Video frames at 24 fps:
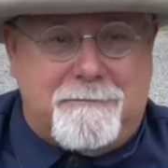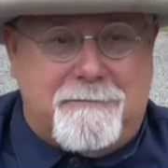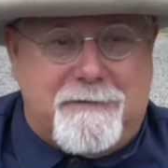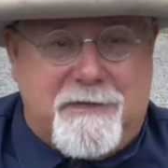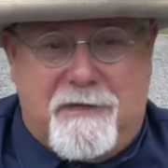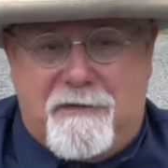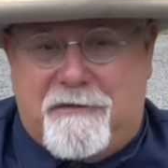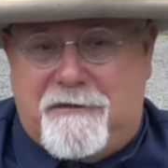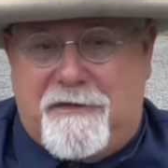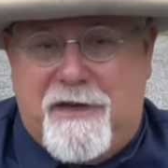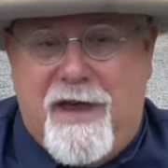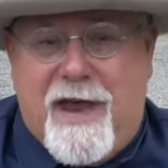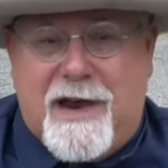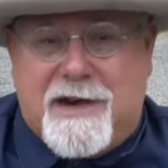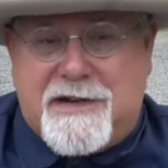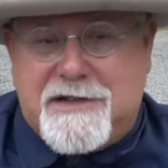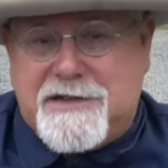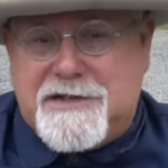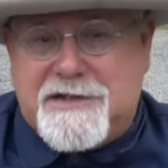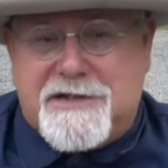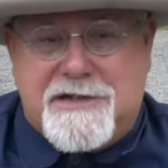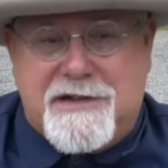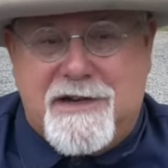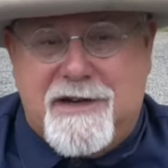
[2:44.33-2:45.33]

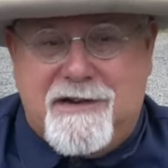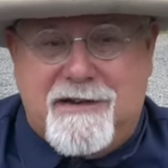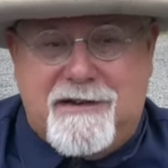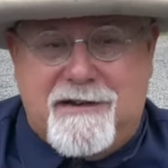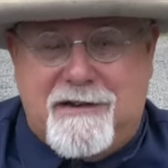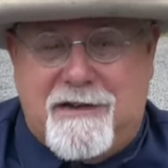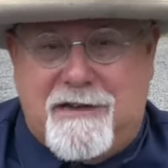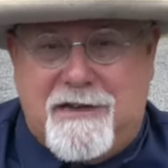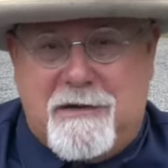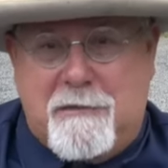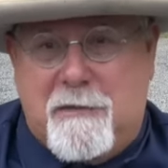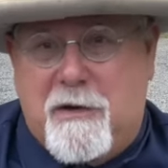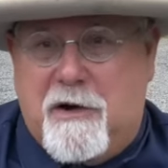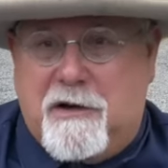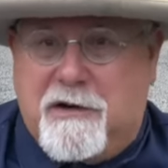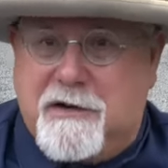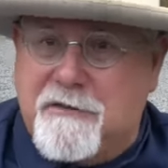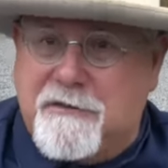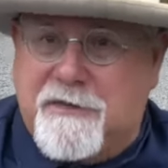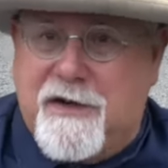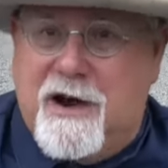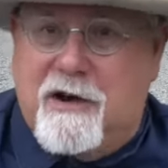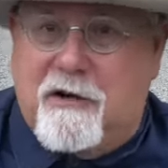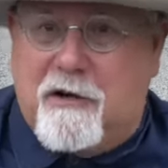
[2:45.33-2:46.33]
effects in the
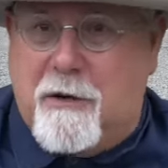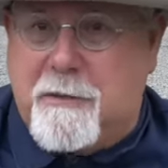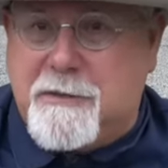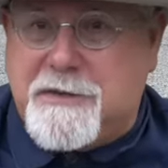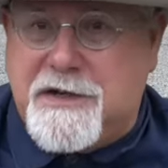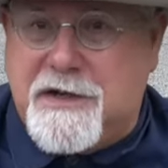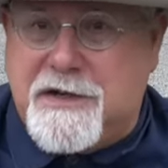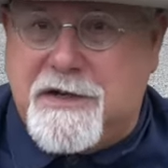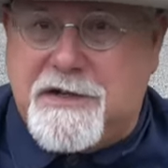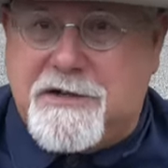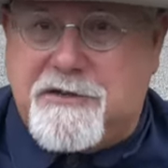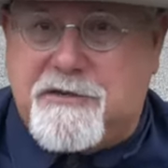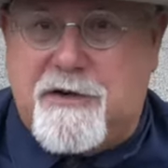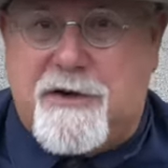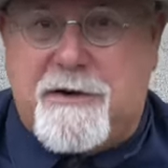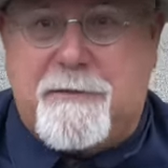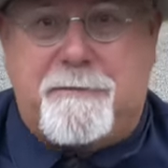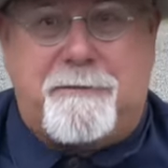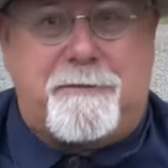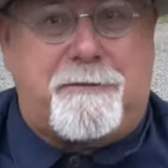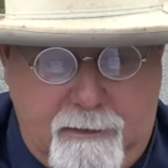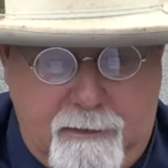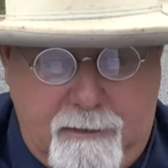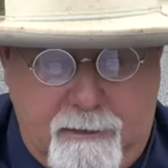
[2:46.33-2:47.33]
American firearms industry.
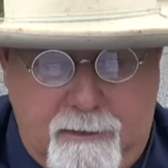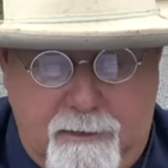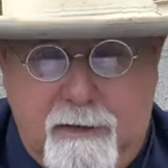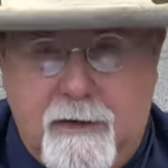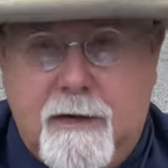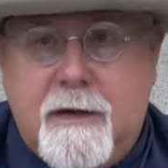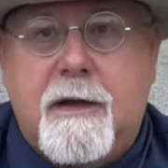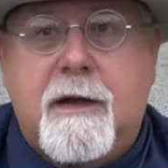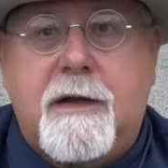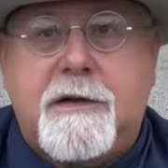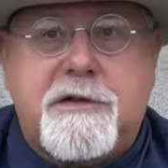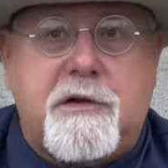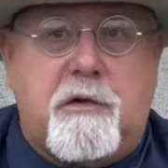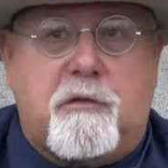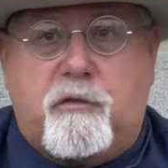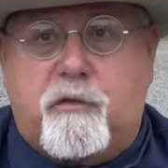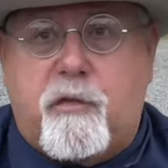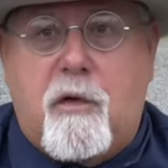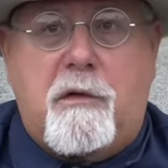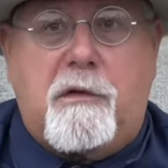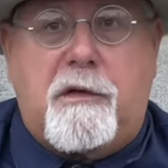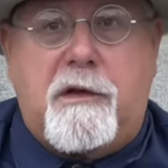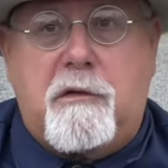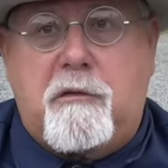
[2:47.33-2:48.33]
So
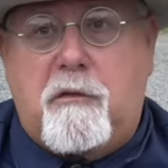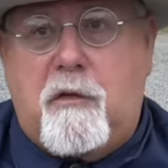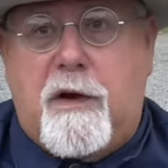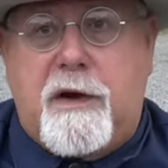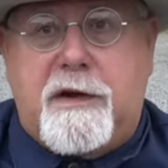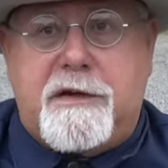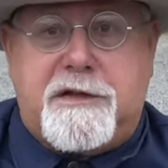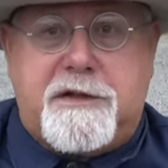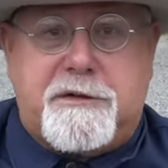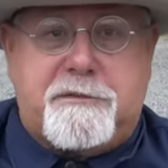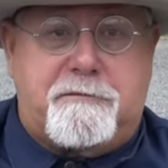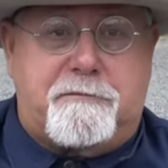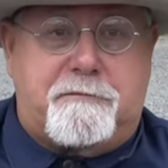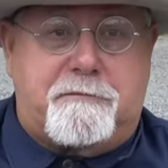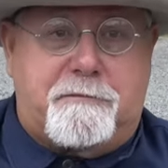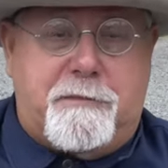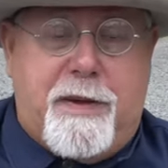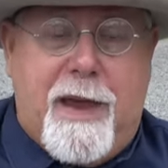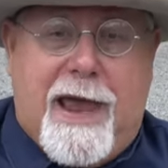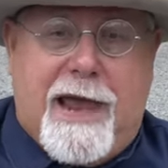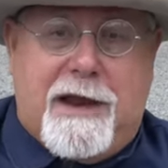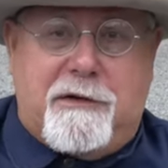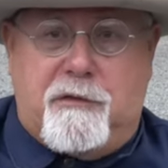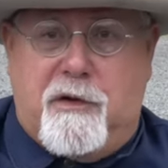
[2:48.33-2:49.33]
Roland White's
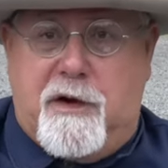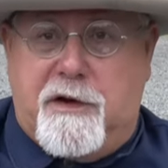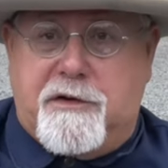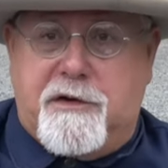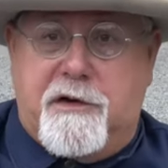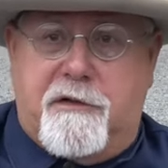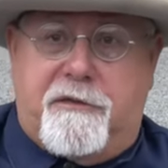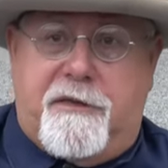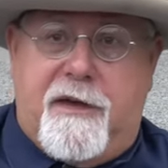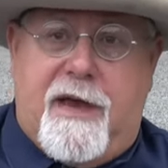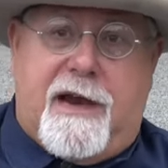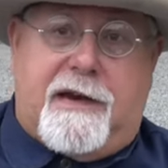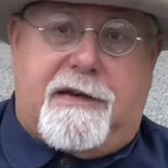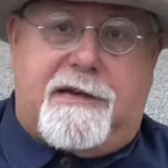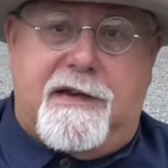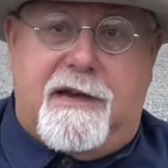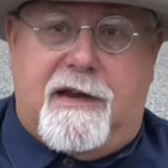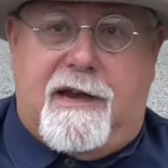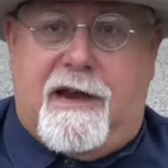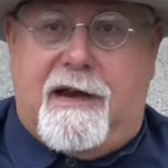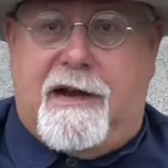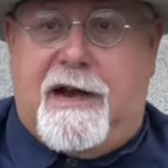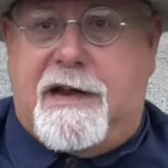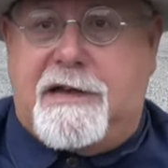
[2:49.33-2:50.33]
patent went into effect
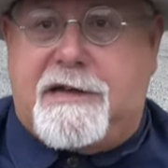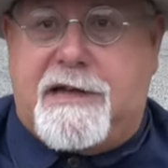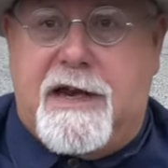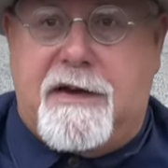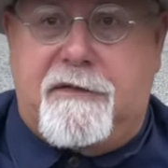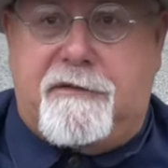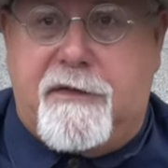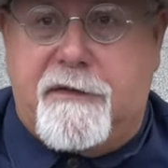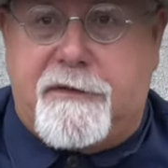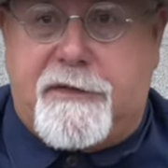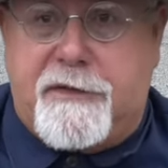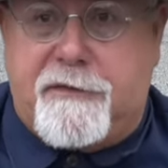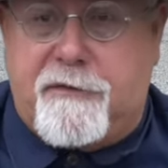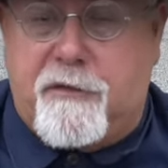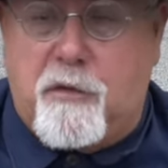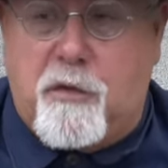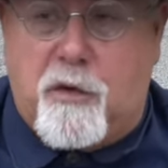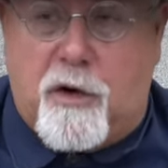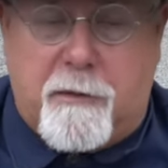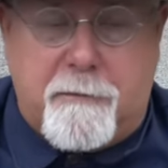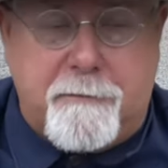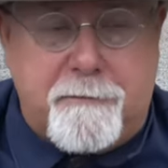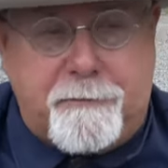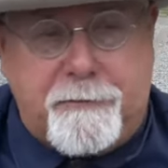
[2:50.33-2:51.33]
in
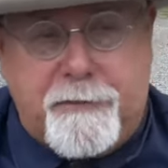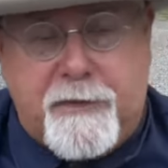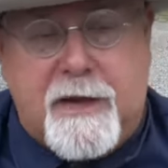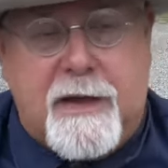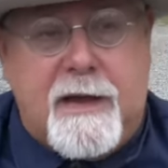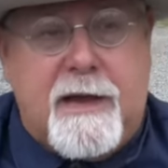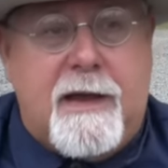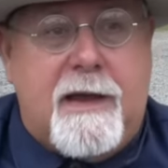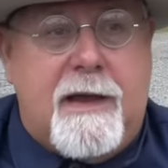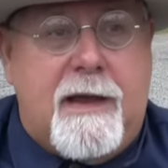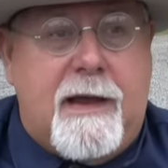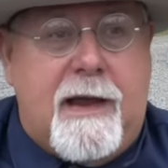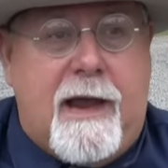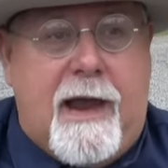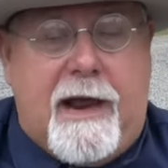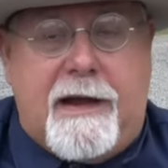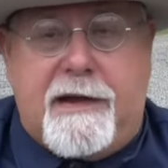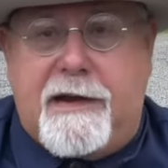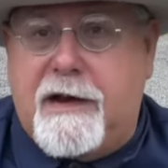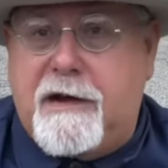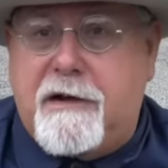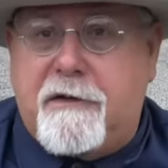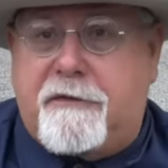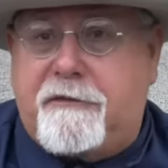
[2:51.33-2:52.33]
1854,
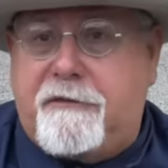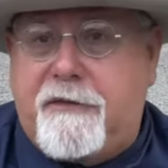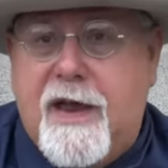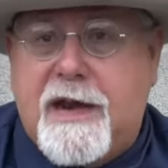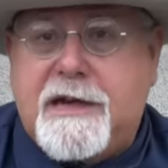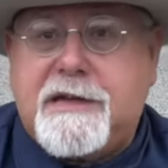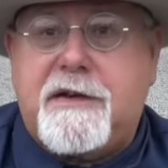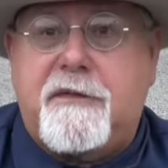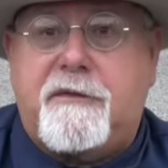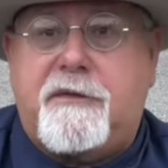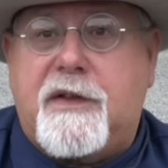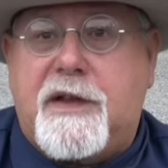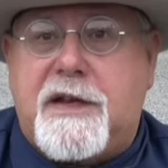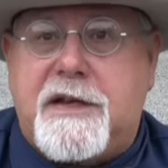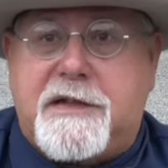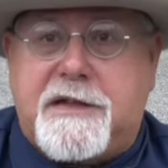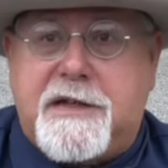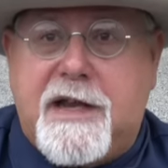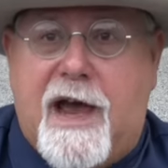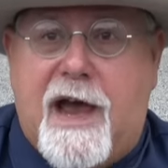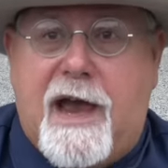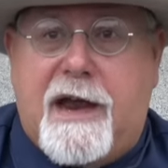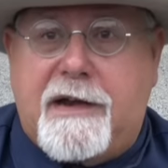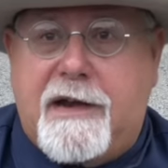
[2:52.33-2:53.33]
and it effectively
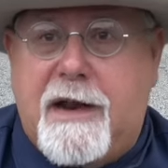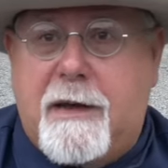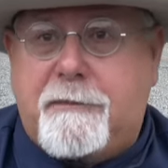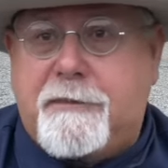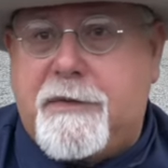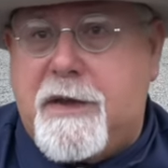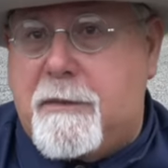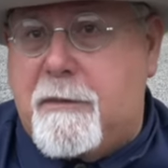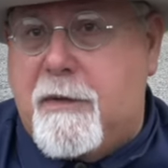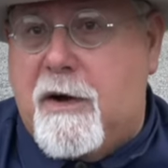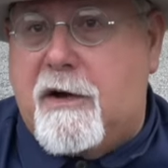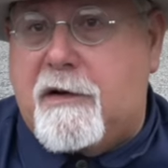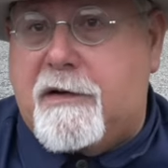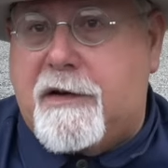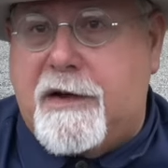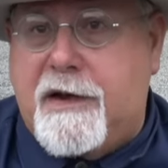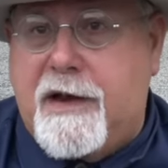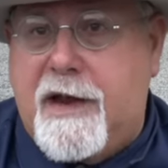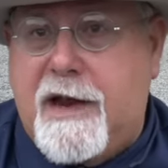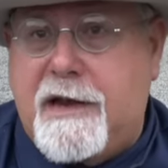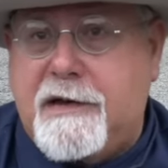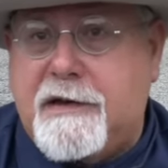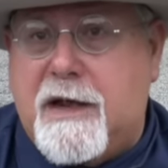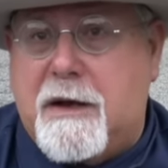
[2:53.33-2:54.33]
tied up the American
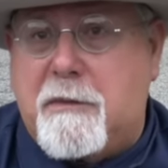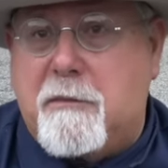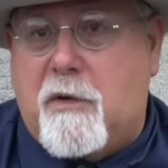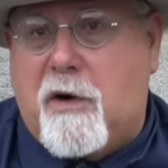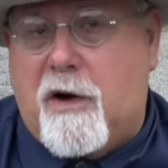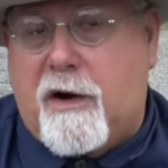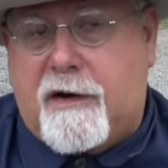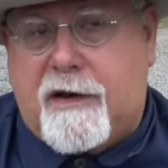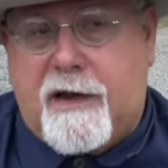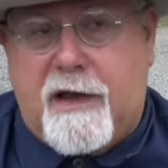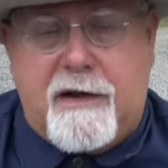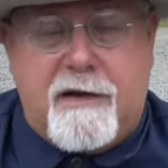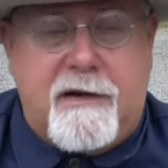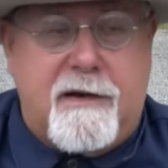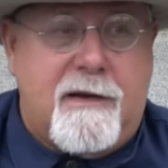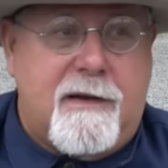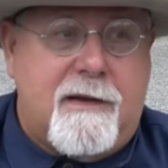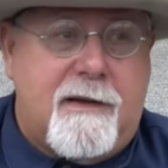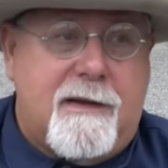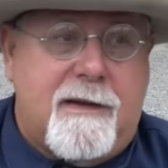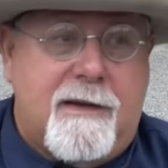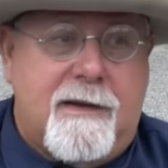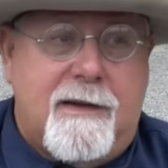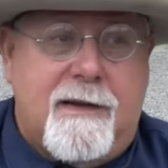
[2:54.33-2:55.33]
handgun market
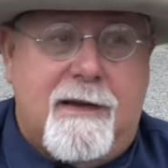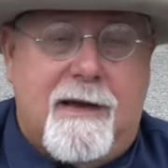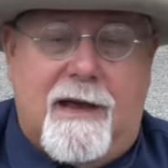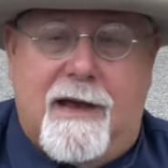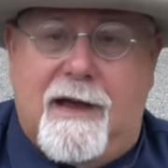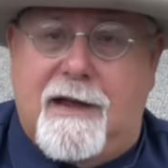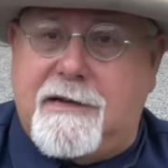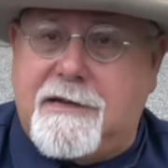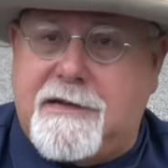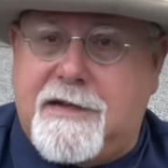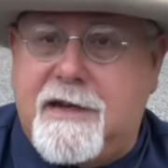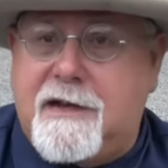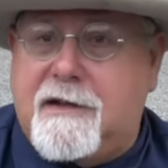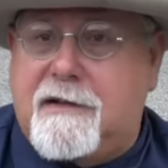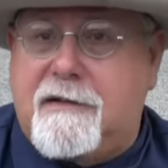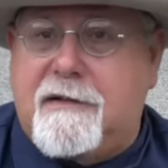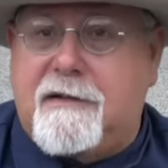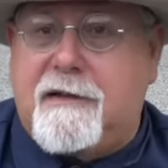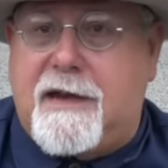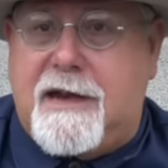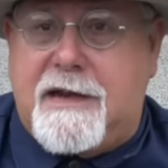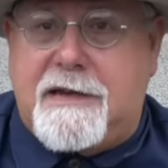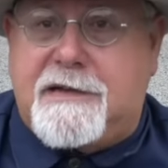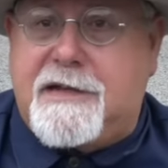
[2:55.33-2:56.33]

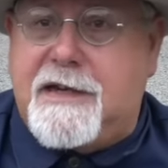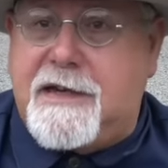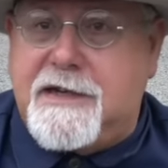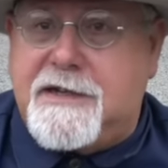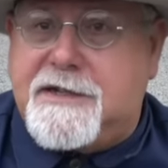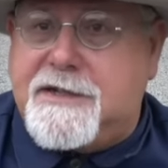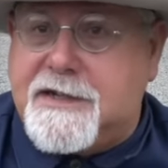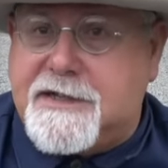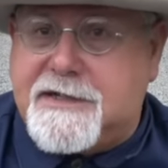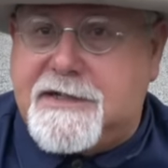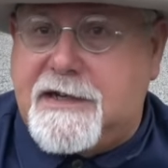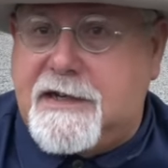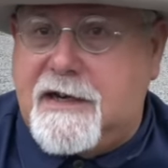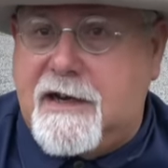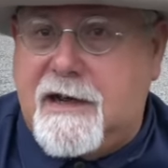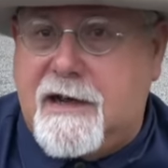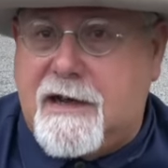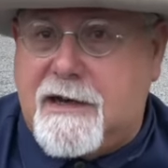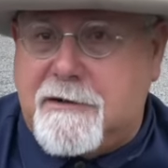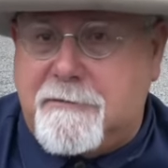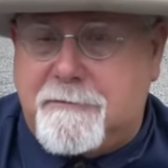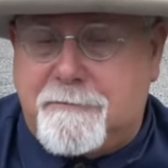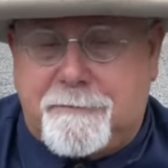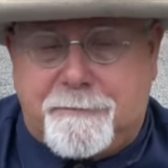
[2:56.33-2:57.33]
until
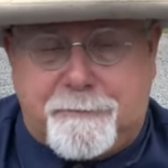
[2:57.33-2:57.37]
1869,